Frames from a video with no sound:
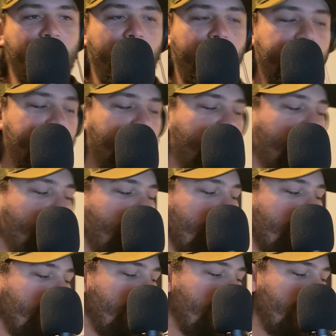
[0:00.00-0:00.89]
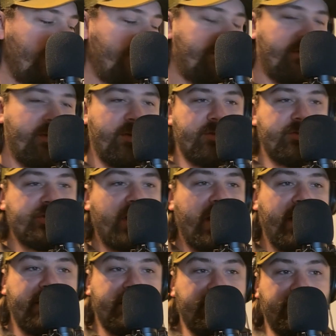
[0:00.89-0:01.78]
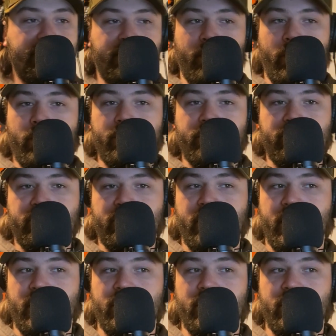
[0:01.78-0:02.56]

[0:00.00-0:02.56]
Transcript: I know if you're a child of divorce,